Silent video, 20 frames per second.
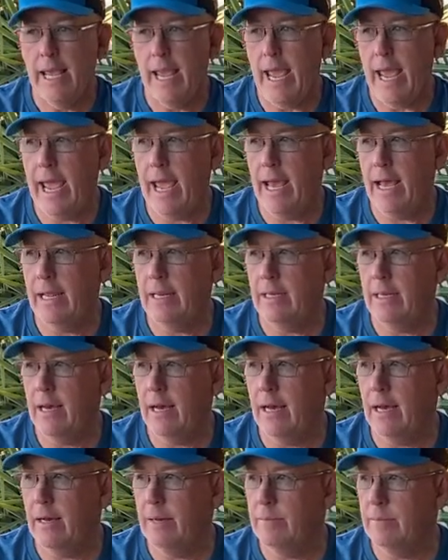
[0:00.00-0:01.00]
and
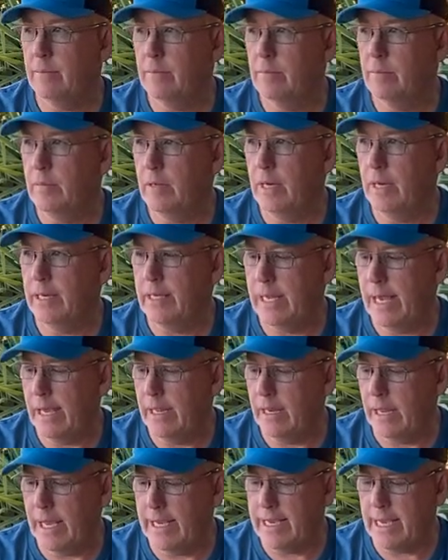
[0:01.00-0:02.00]
uh,
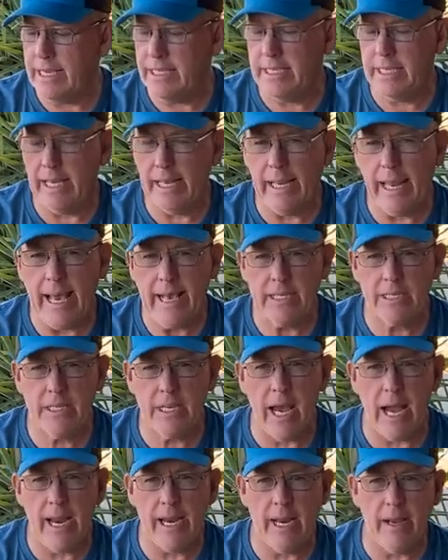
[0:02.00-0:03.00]
again, like I said last
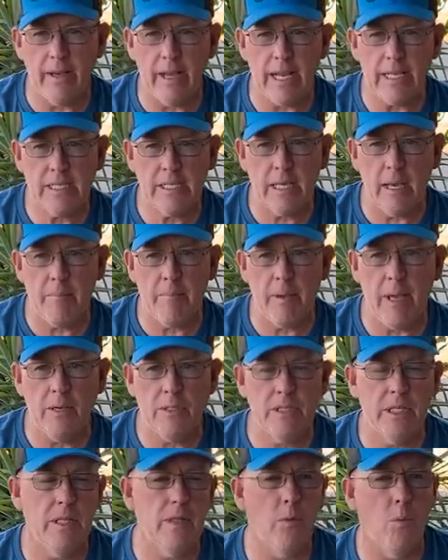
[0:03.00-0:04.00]
night, I got something
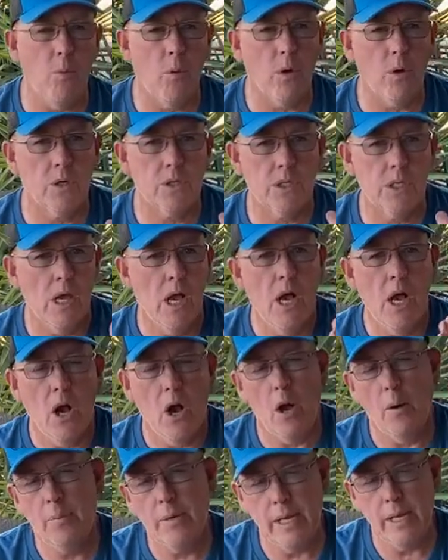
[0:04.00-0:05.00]
else in the works.
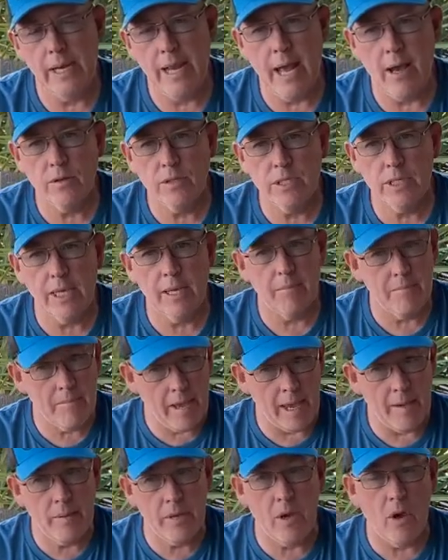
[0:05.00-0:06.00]
I'll be announcing
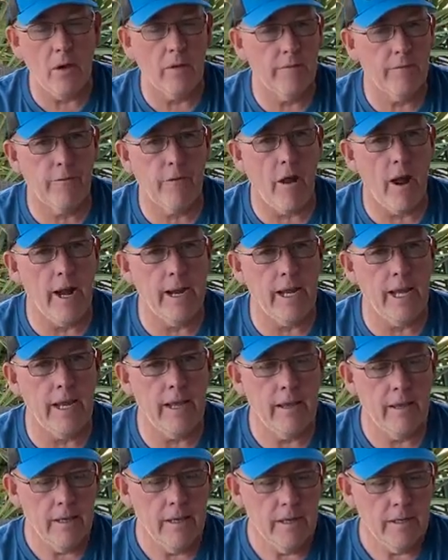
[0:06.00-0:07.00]
maybe on
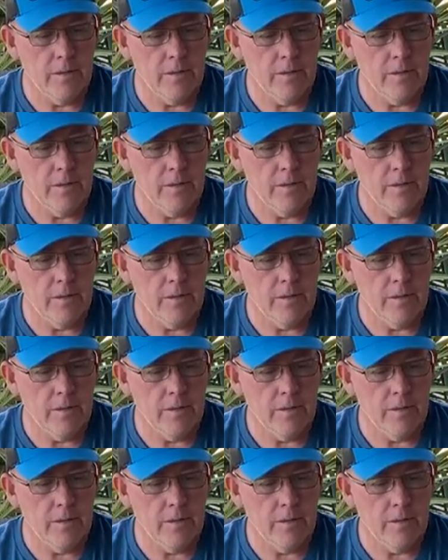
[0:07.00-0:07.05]
Friday.